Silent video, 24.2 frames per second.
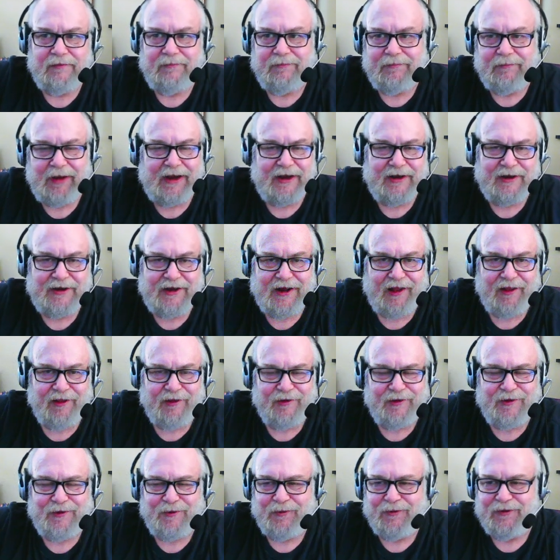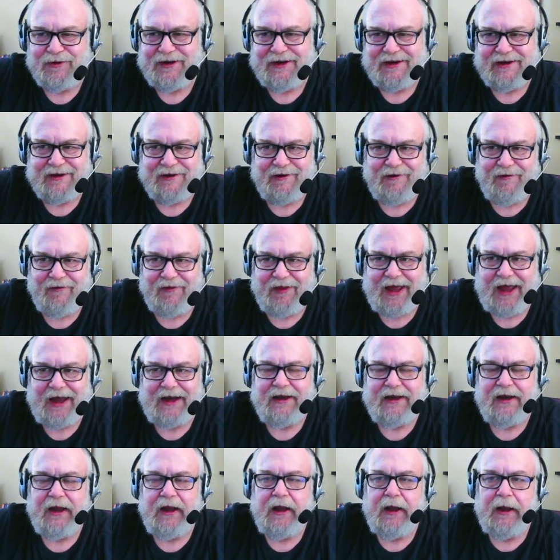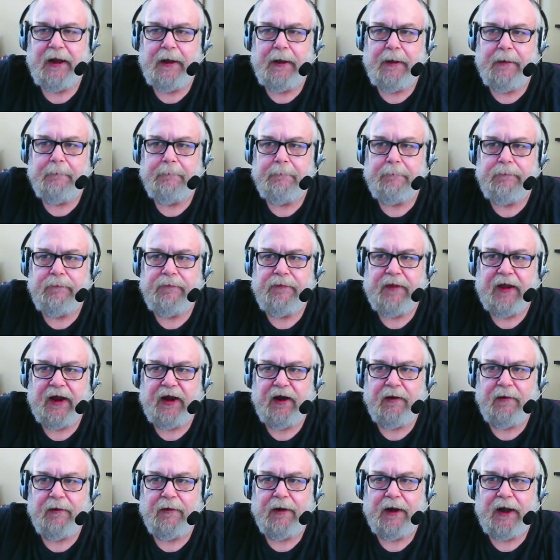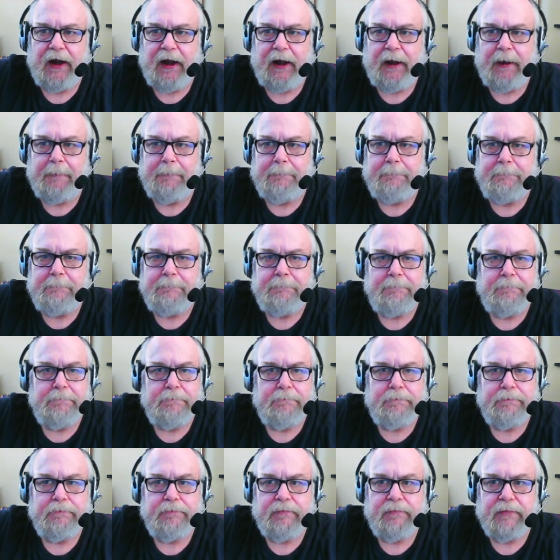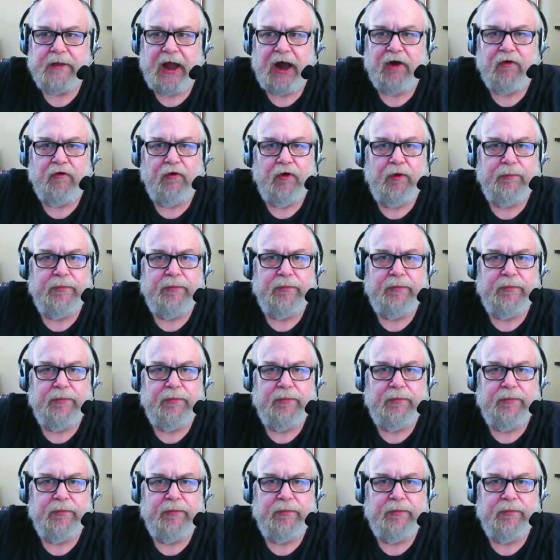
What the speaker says: my color sources and all that, they're not grouped